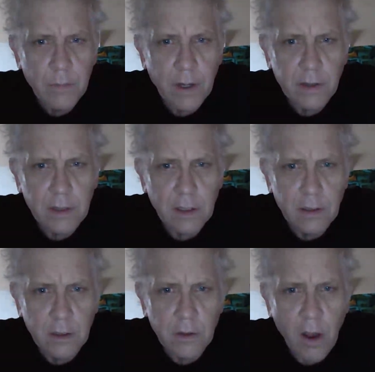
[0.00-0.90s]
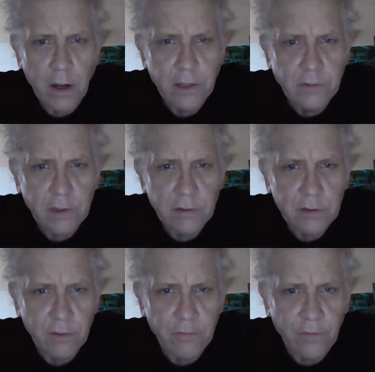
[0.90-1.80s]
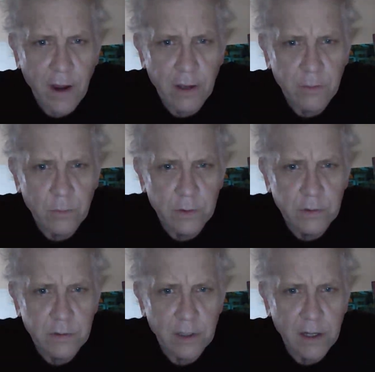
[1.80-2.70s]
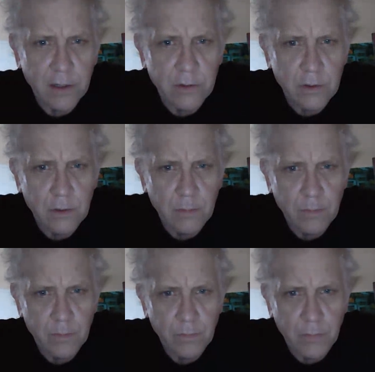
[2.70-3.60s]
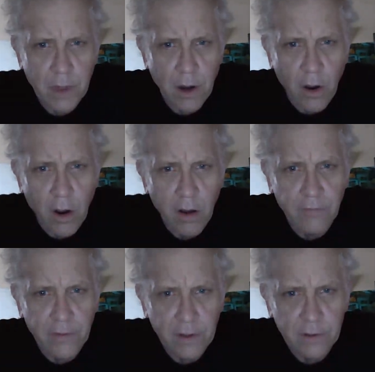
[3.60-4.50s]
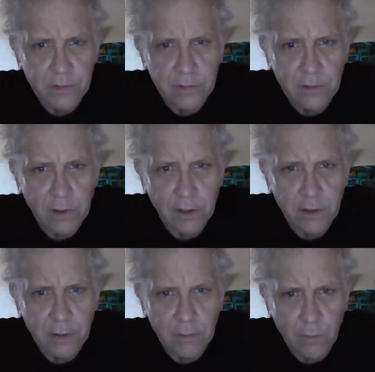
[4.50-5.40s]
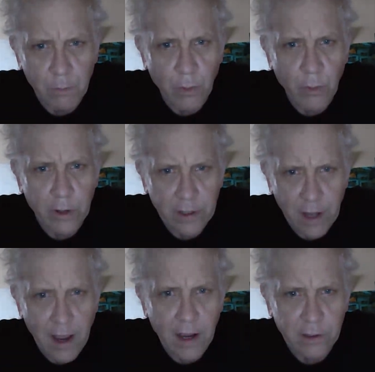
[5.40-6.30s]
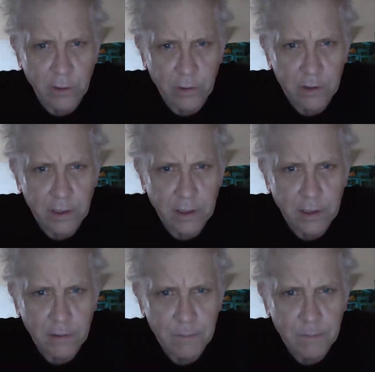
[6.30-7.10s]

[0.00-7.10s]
But the non-existent friend would see the obvious reported accurately